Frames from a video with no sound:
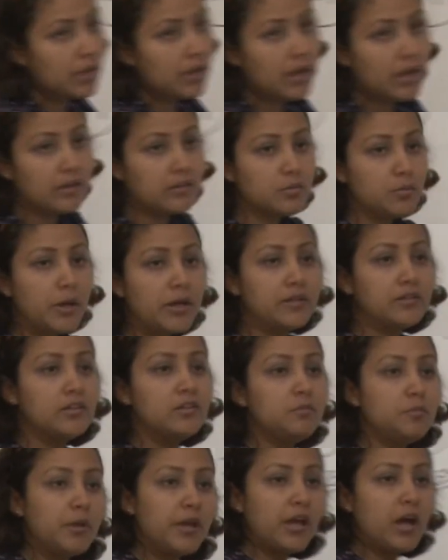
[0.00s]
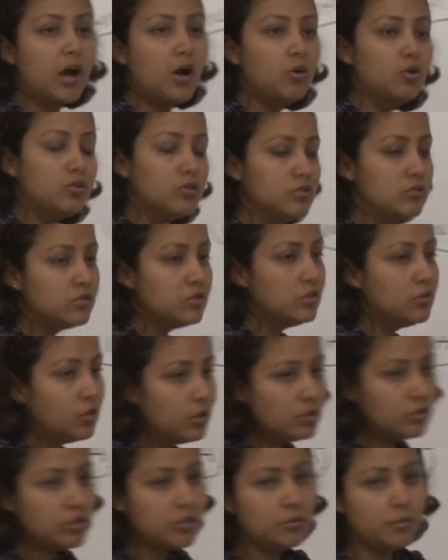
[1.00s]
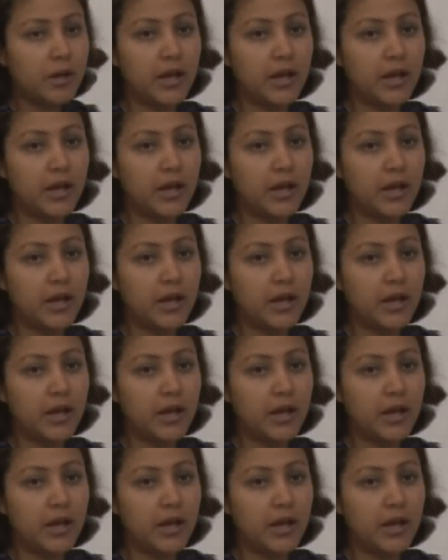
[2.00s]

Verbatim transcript: Expected payout is denoted